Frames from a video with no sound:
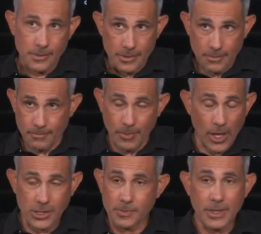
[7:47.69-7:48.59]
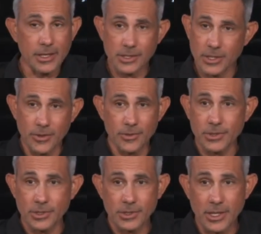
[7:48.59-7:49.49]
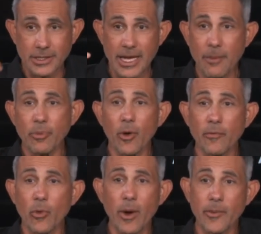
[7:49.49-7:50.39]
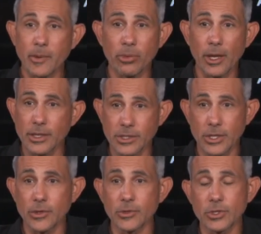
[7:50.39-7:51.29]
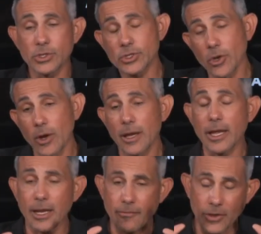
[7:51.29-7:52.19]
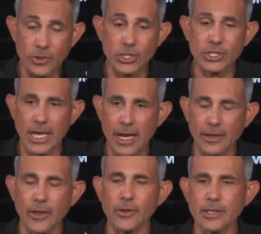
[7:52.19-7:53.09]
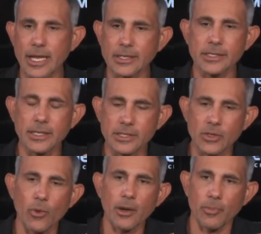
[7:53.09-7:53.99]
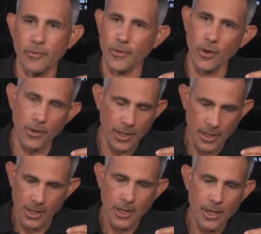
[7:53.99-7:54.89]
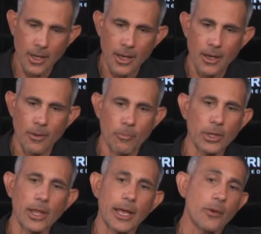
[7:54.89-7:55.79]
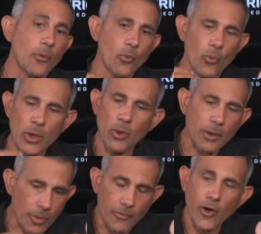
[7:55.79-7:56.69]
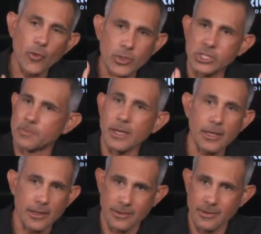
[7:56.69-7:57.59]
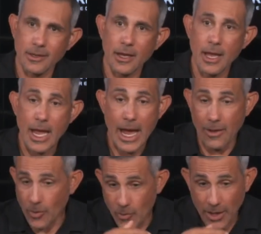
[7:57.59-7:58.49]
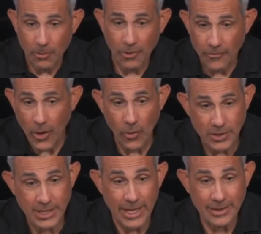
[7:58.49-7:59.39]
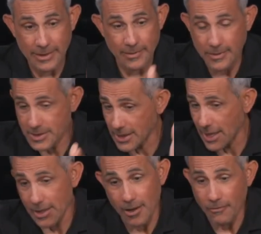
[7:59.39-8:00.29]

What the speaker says: ball speed is huge. The tempo of the way we play is huge. So again, if they're just standing there, the tendency is to want to provoke. But like, we want to provoke with speed, and we want to provoke to get a